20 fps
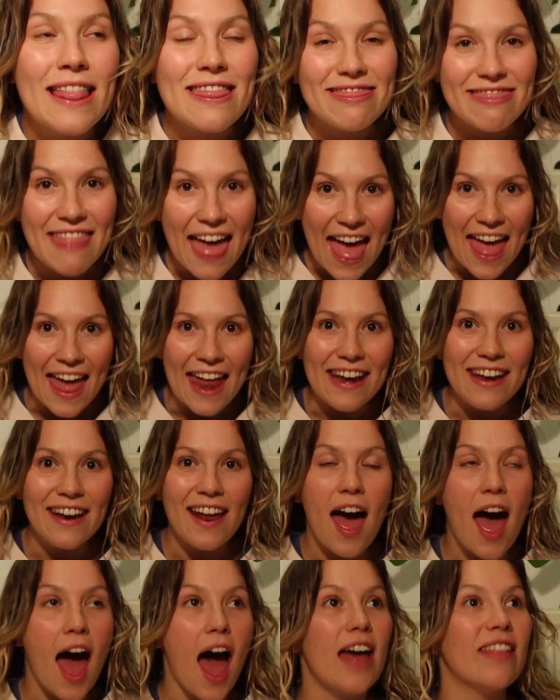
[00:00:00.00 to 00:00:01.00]
then
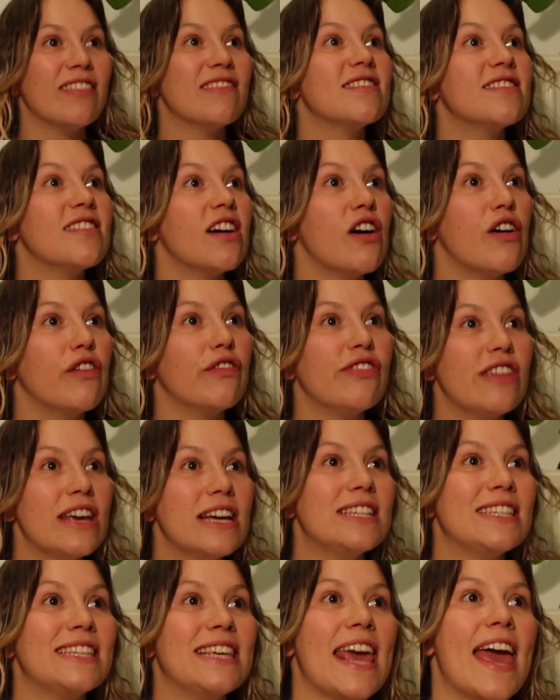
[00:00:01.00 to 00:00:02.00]
at the start of
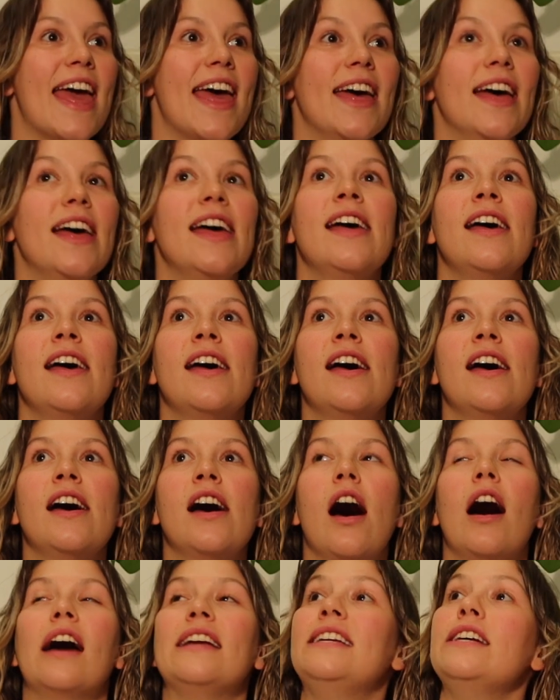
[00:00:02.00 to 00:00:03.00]
this year
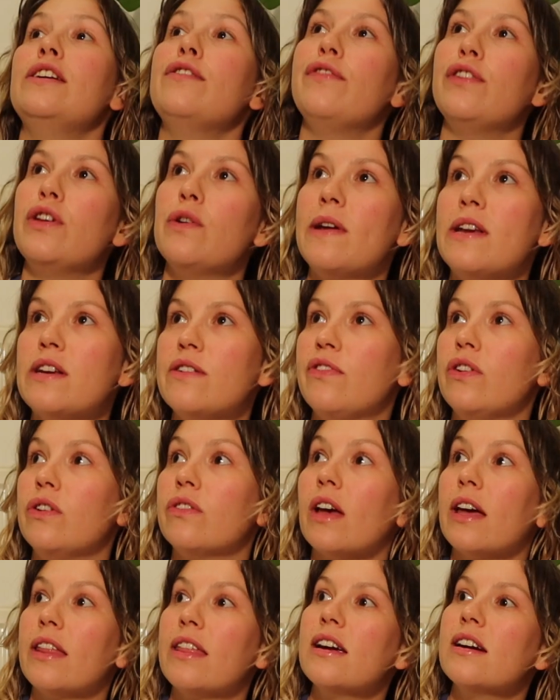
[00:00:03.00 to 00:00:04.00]
I did a few interviews.
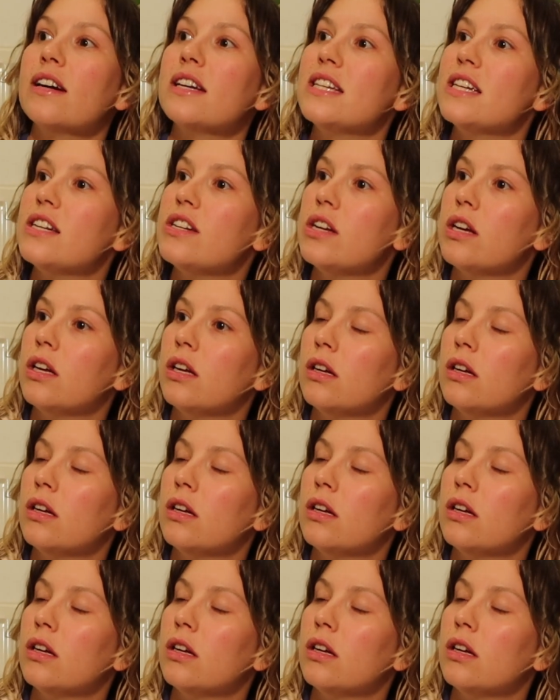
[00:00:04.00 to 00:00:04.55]
I think I did